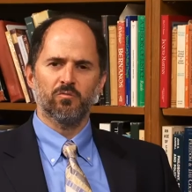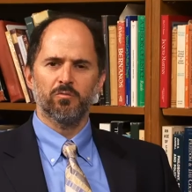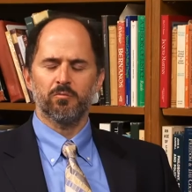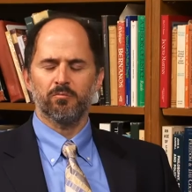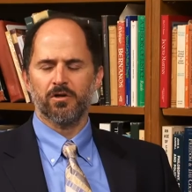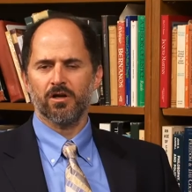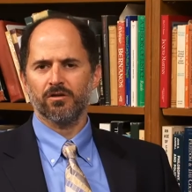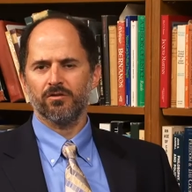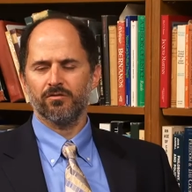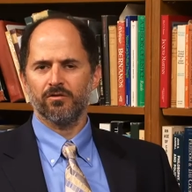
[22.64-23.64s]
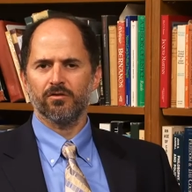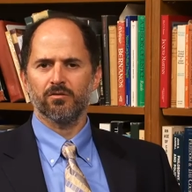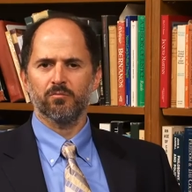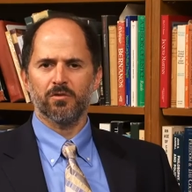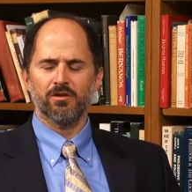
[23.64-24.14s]
been
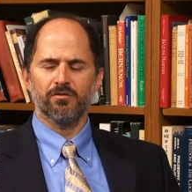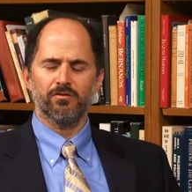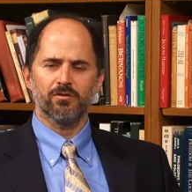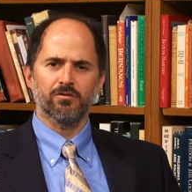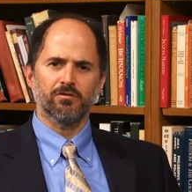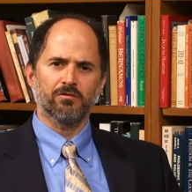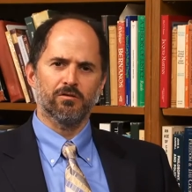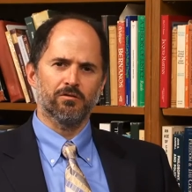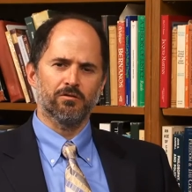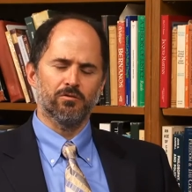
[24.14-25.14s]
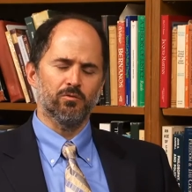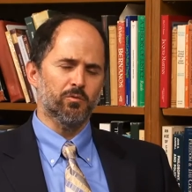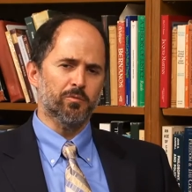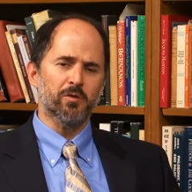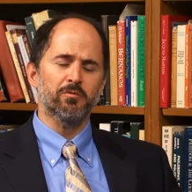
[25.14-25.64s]
practicing medicine at the
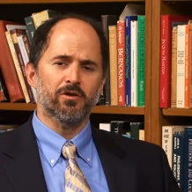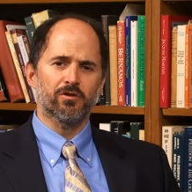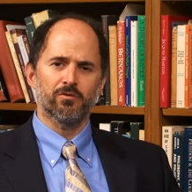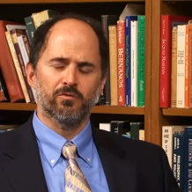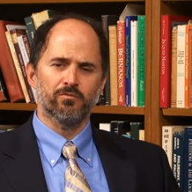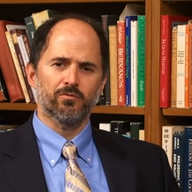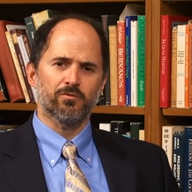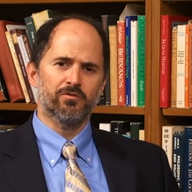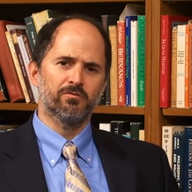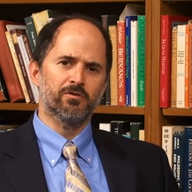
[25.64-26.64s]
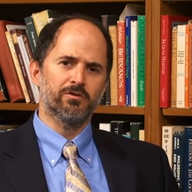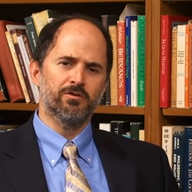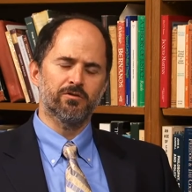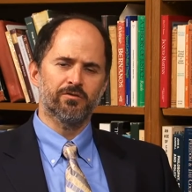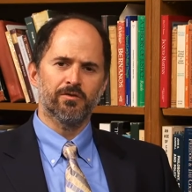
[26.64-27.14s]
Duke Primary Care for several
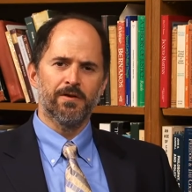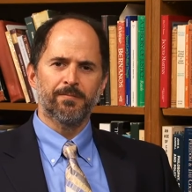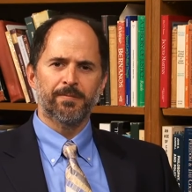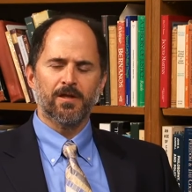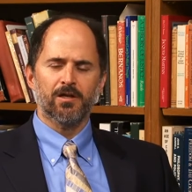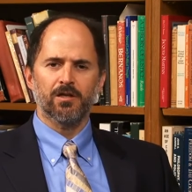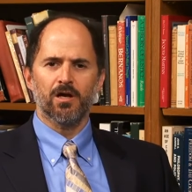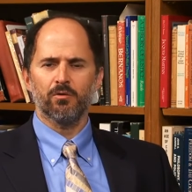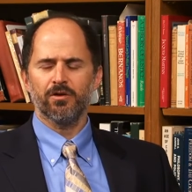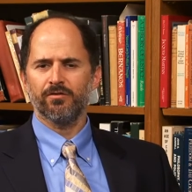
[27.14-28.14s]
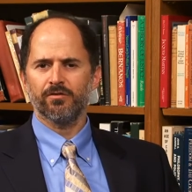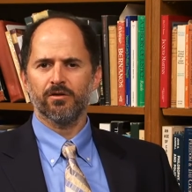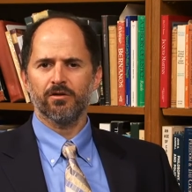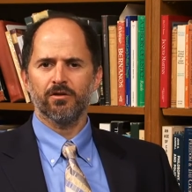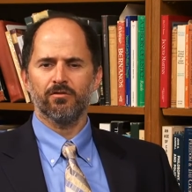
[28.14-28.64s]
years, and now he's
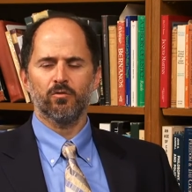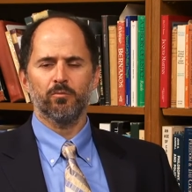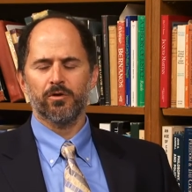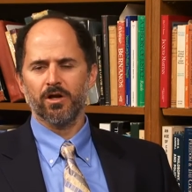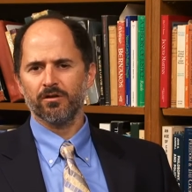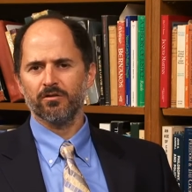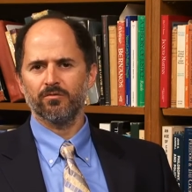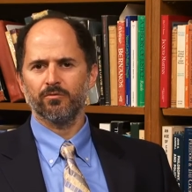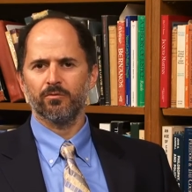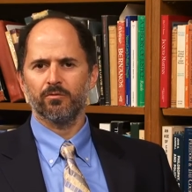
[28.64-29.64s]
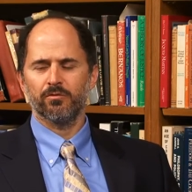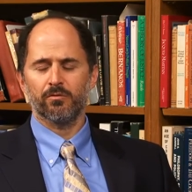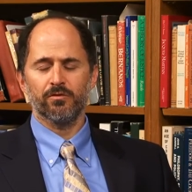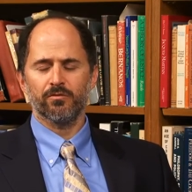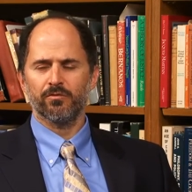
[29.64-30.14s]
starting his own practice for
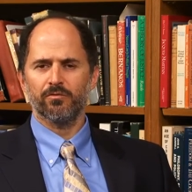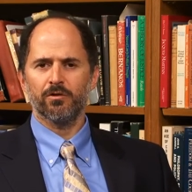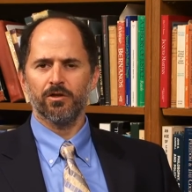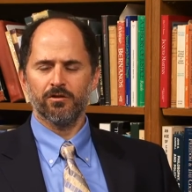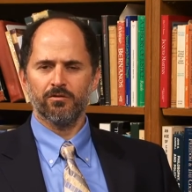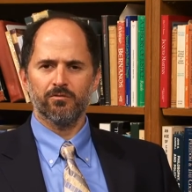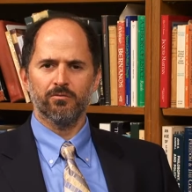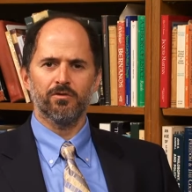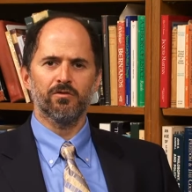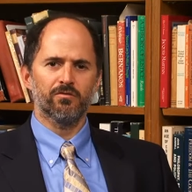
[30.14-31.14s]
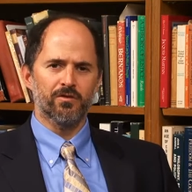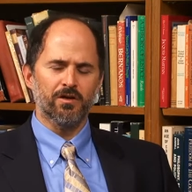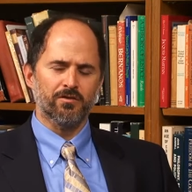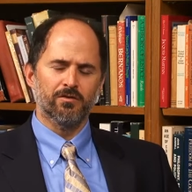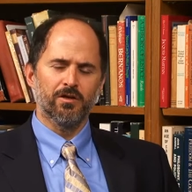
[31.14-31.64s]
reasons related to his
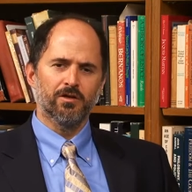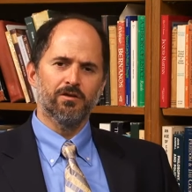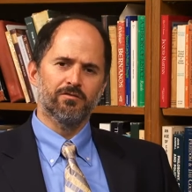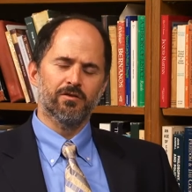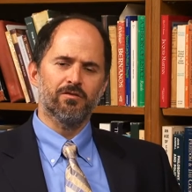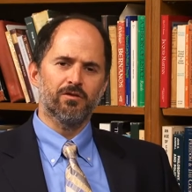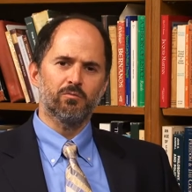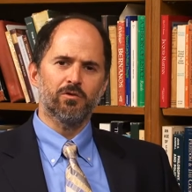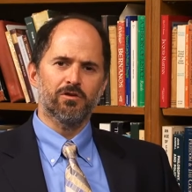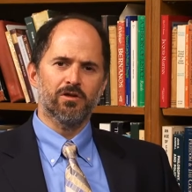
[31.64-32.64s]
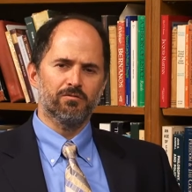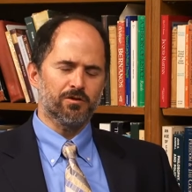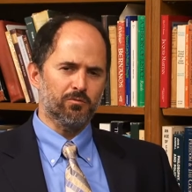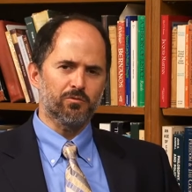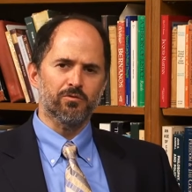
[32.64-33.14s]
faith, something we
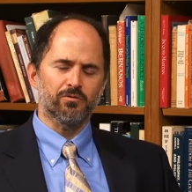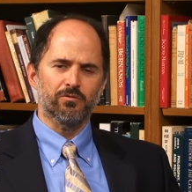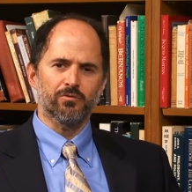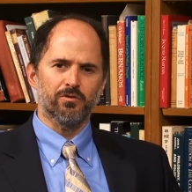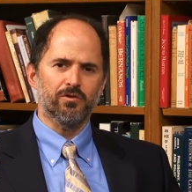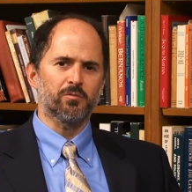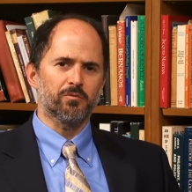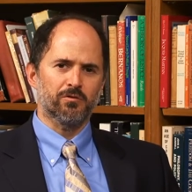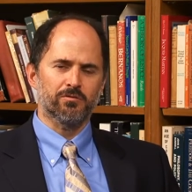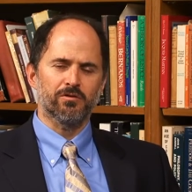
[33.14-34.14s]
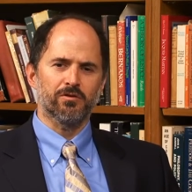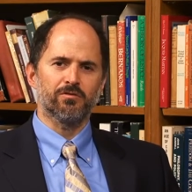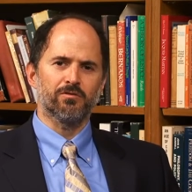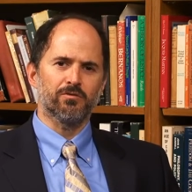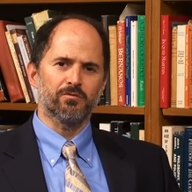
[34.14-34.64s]
definitely want to hear about in
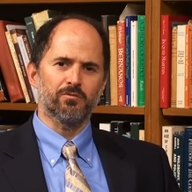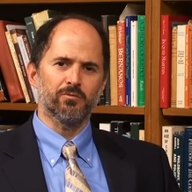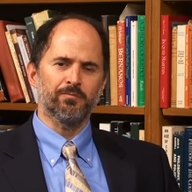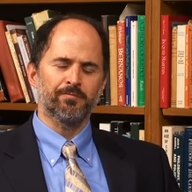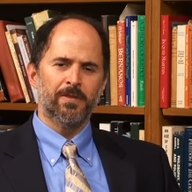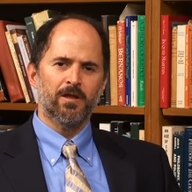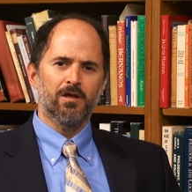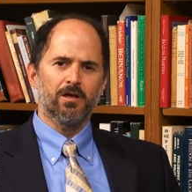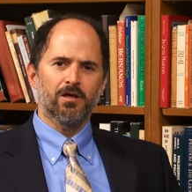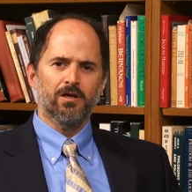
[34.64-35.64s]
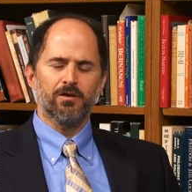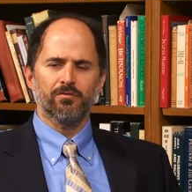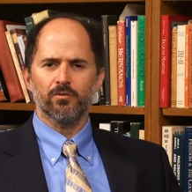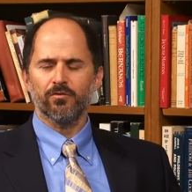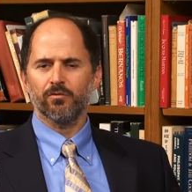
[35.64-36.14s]
this interview.
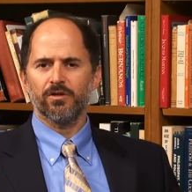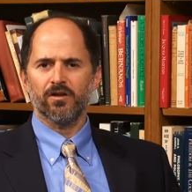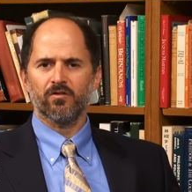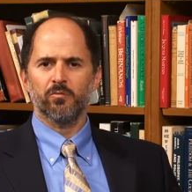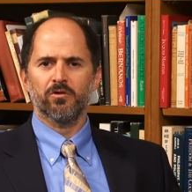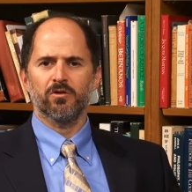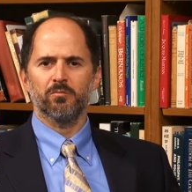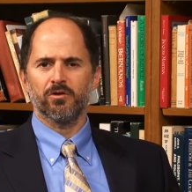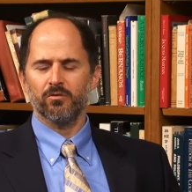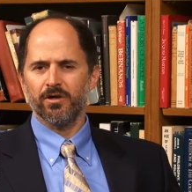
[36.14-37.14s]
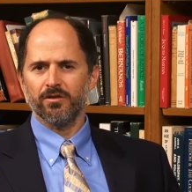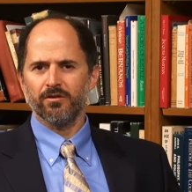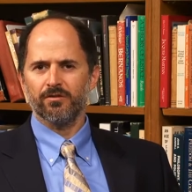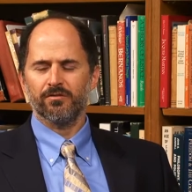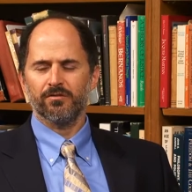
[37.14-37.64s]
He's also an expert in bioethics,